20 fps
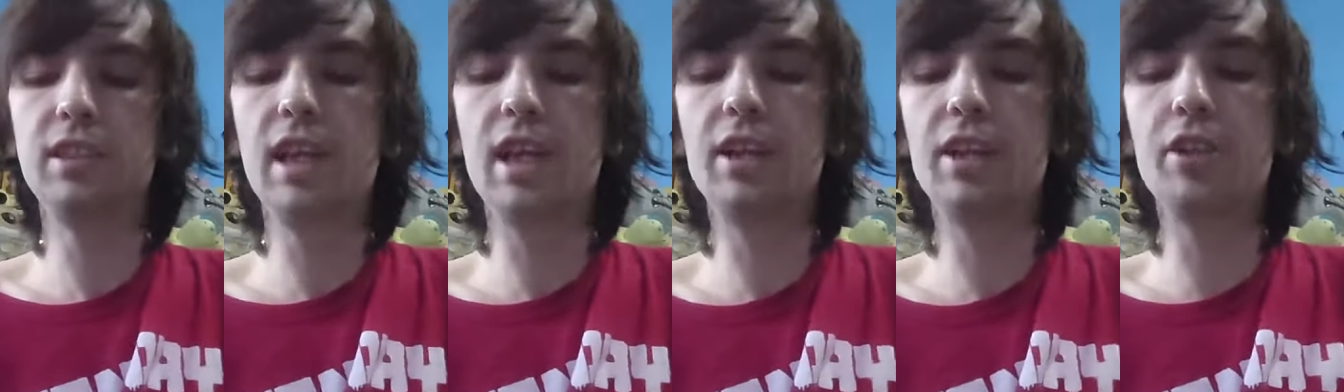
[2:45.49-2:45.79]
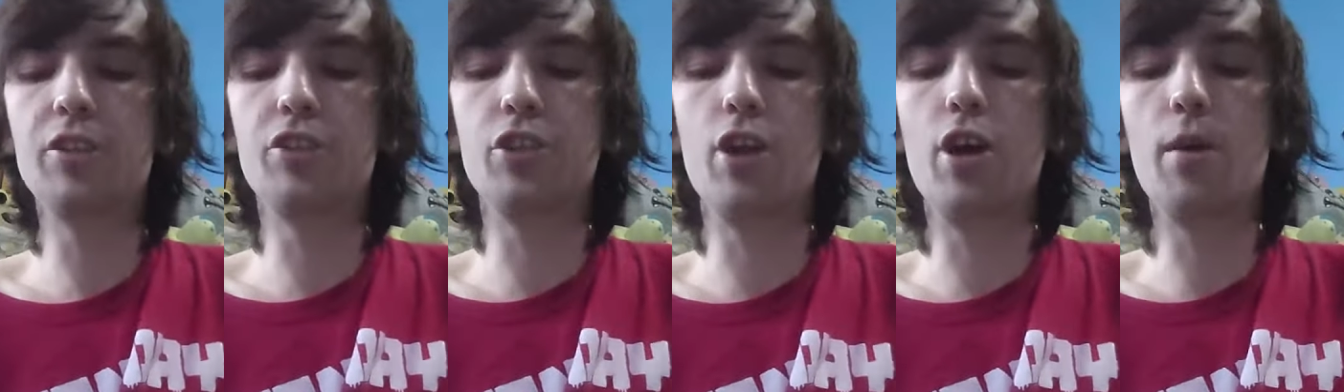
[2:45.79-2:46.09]
Cause I
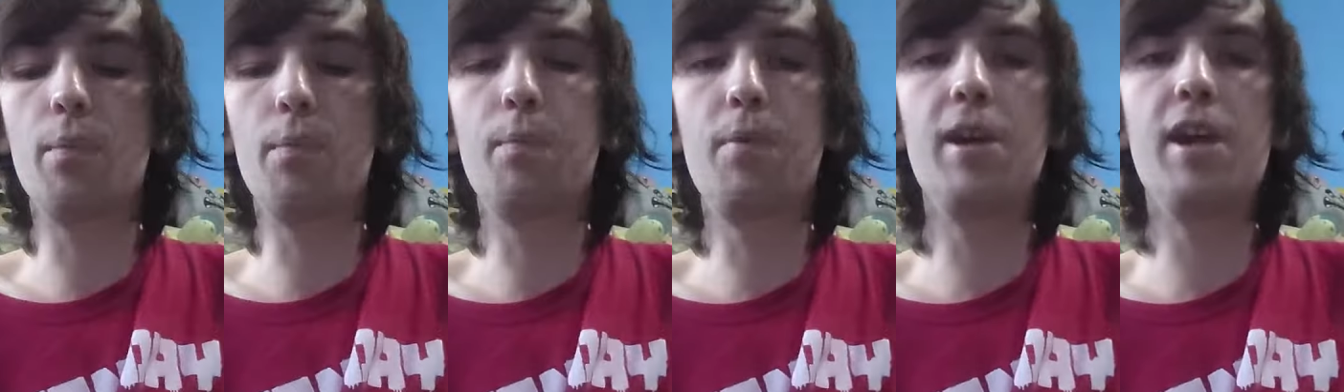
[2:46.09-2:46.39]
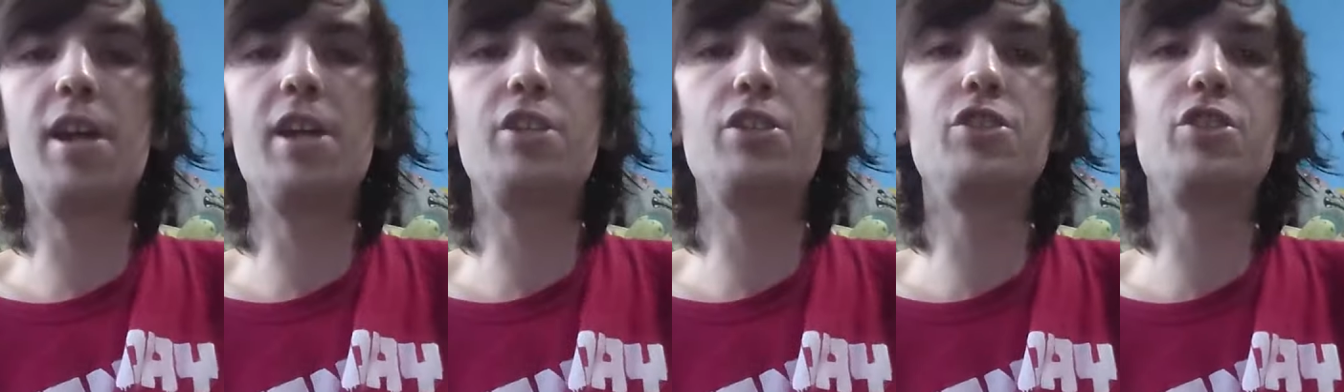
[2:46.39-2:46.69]
got your
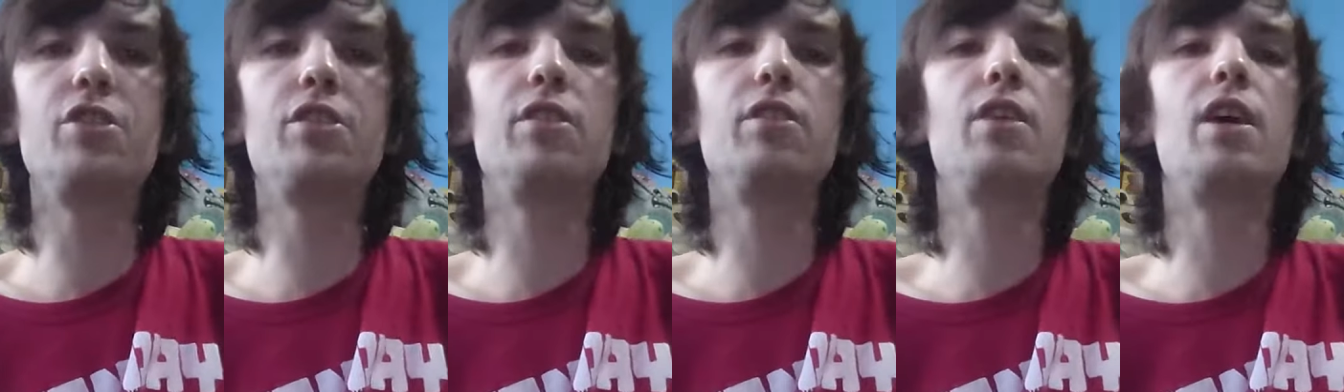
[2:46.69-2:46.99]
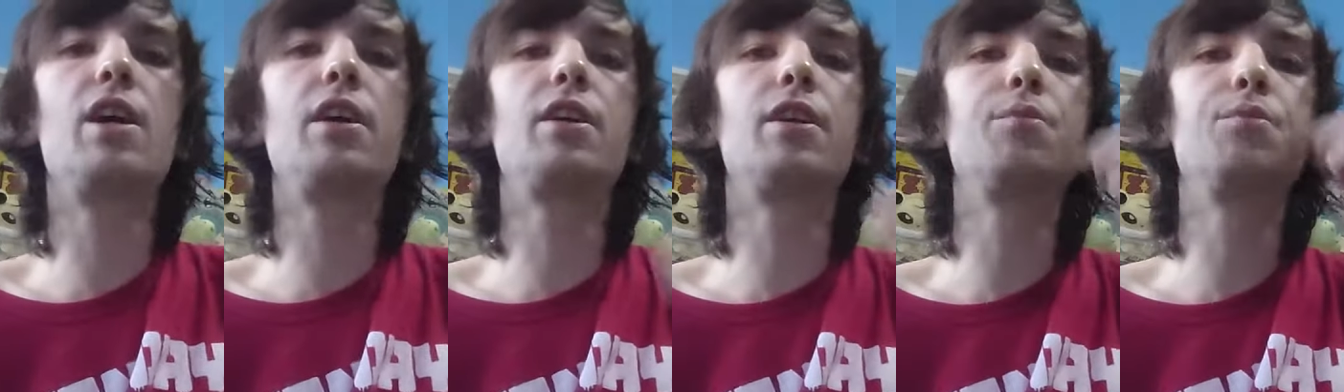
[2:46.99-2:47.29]

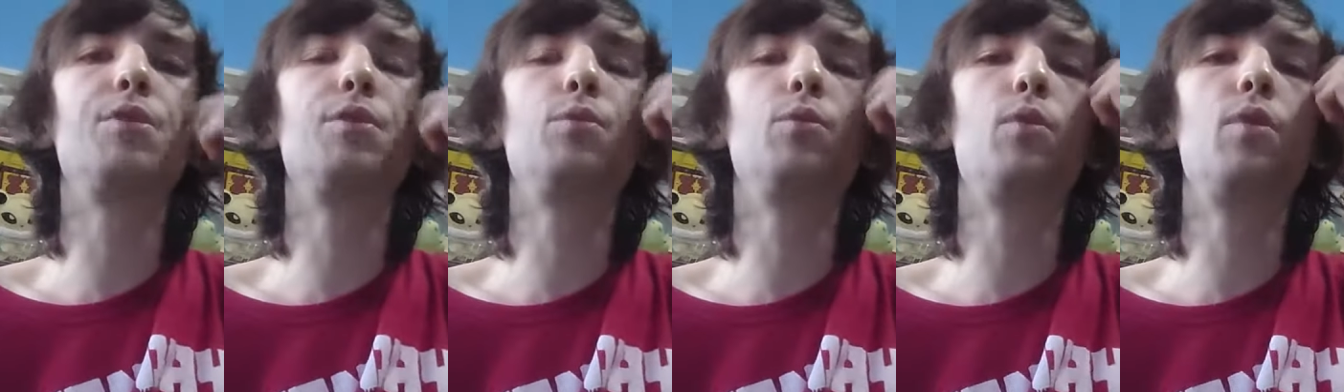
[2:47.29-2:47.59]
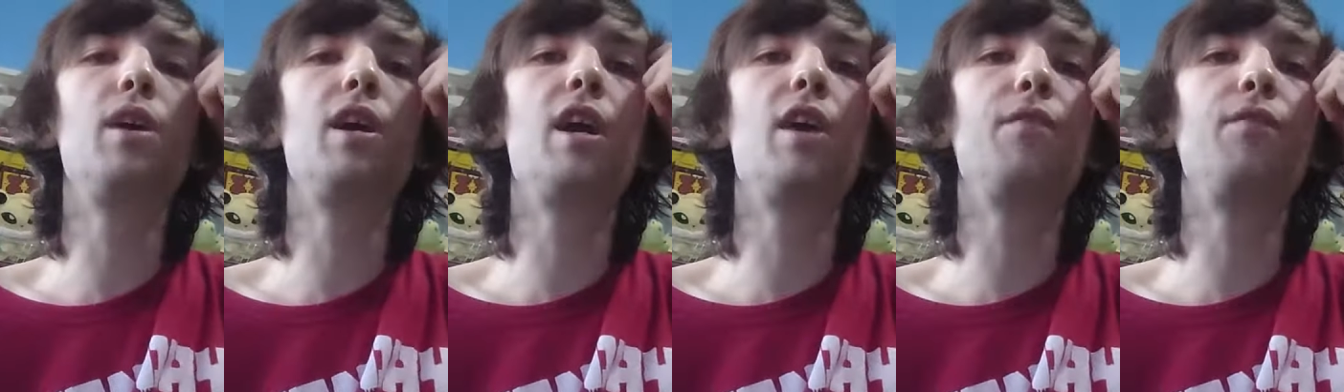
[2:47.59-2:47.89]
picture, I came
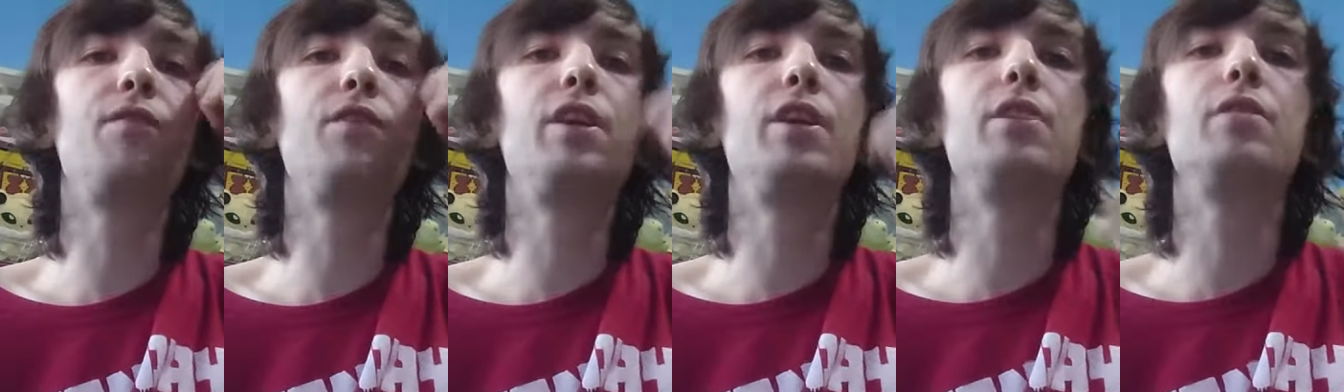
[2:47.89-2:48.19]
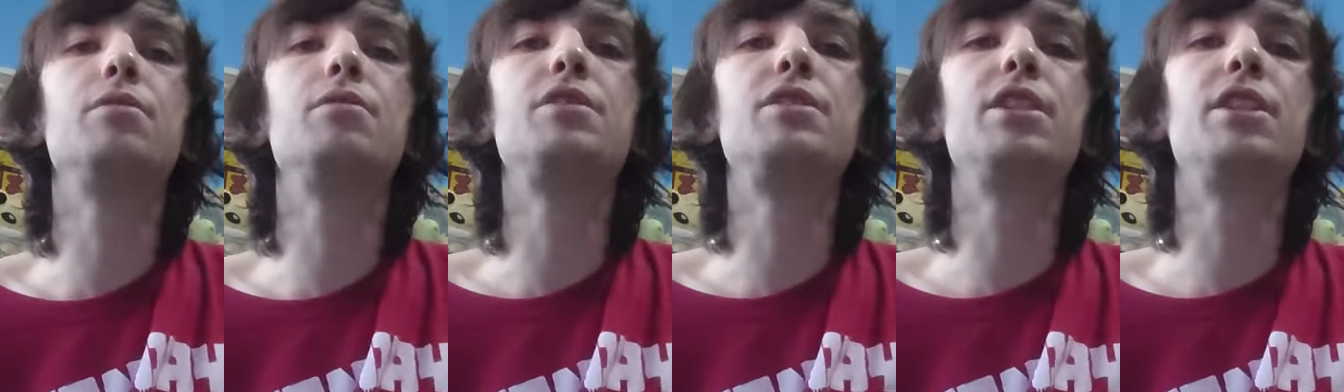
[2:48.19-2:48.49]
in with
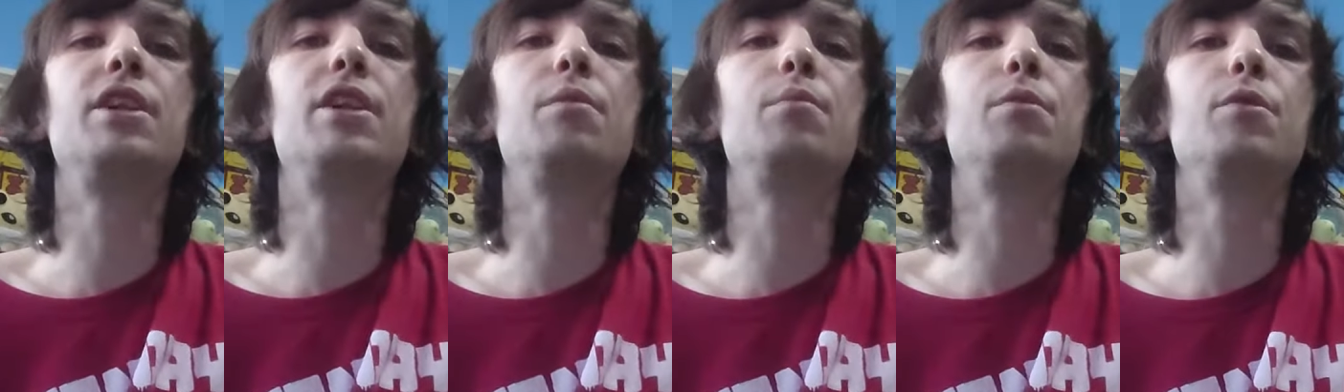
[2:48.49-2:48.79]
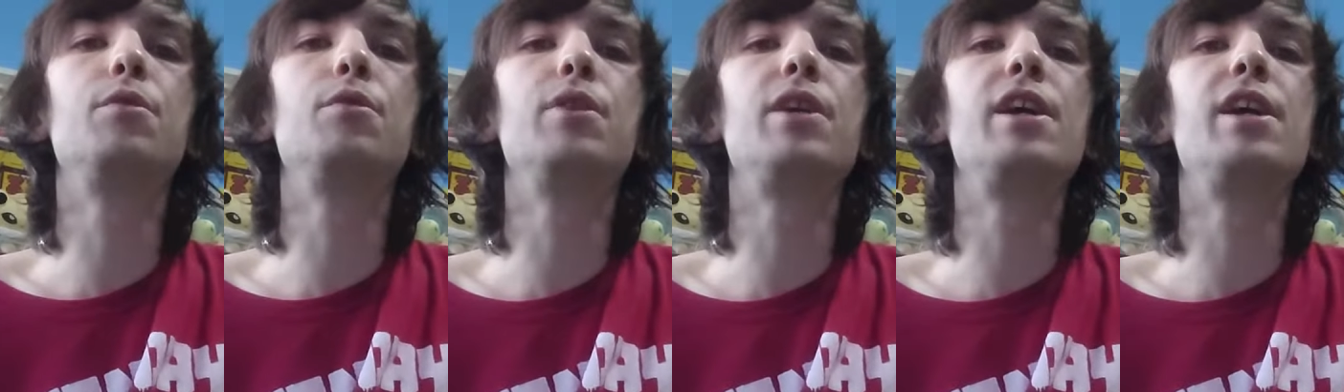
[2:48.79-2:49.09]
you, dear
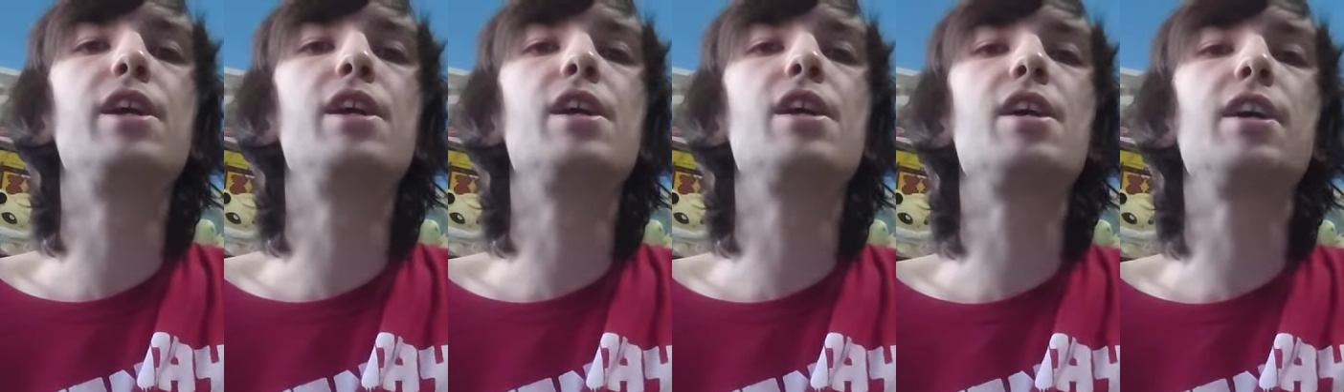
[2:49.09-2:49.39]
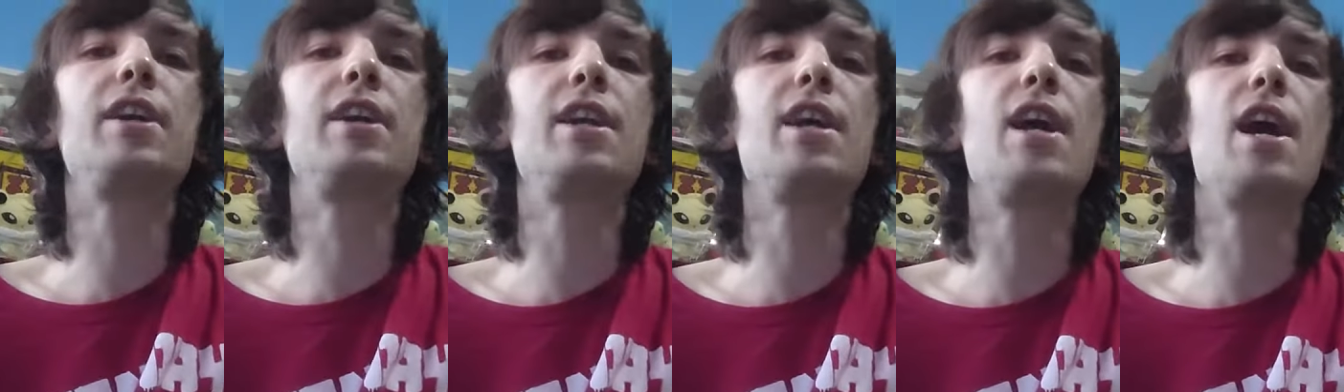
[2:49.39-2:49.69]

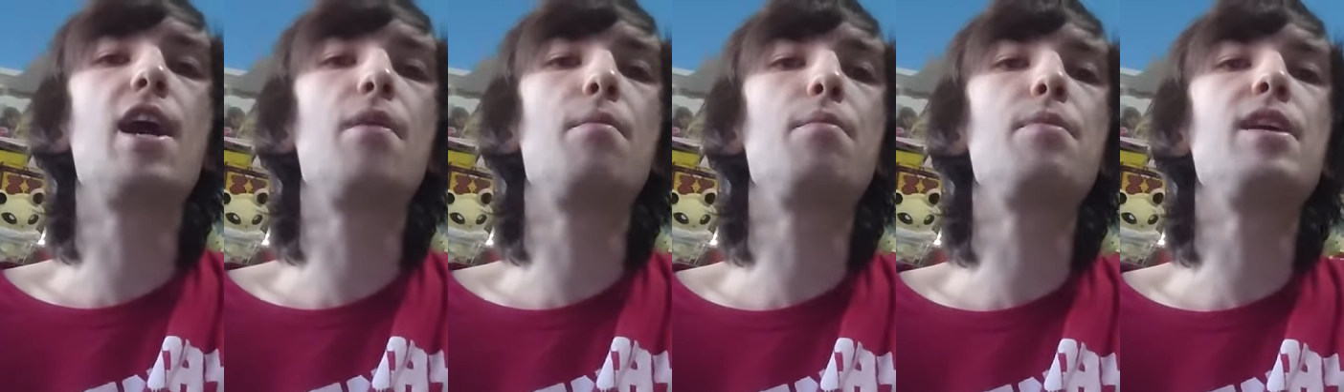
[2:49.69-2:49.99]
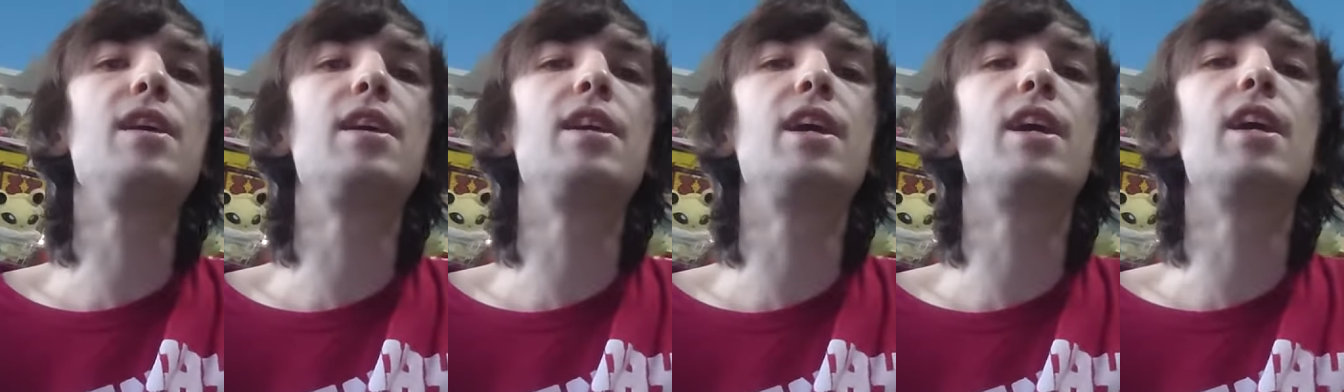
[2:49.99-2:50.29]
Maria,
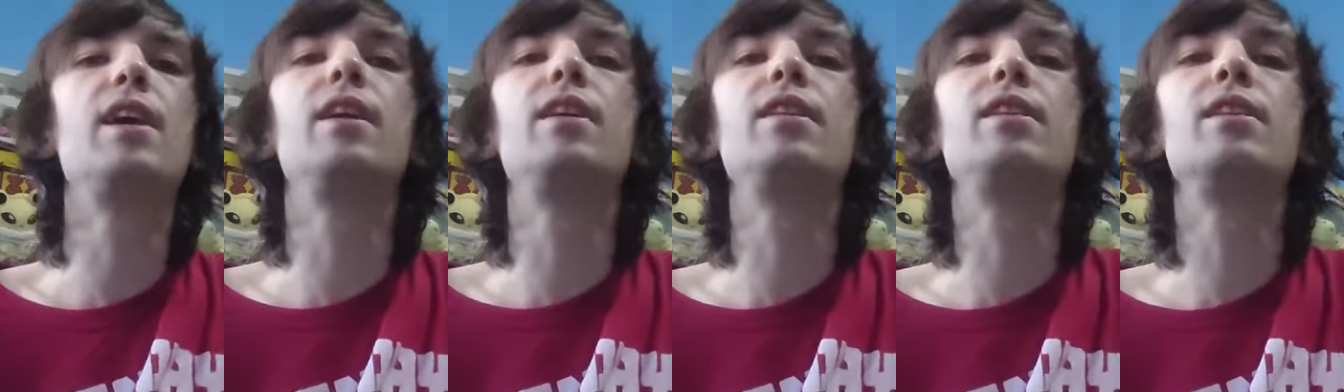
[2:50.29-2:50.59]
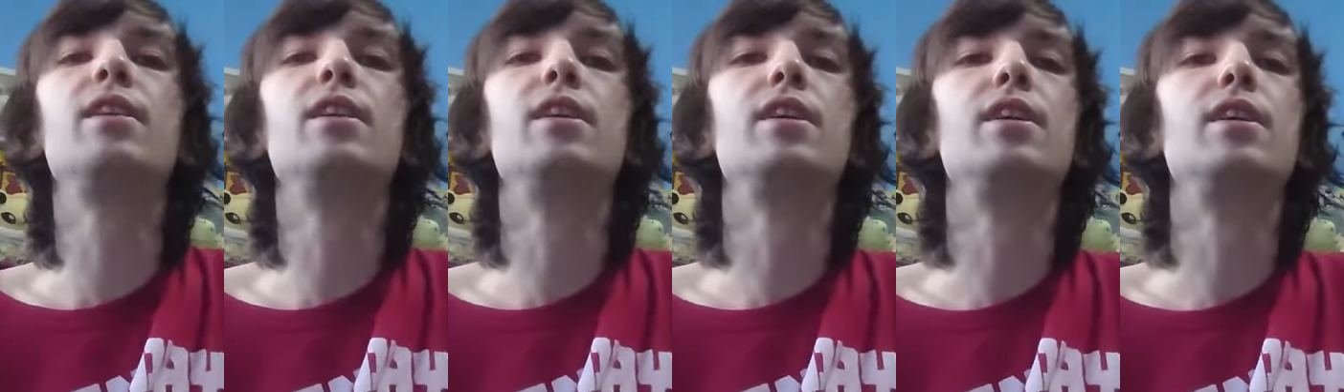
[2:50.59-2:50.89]
count me in.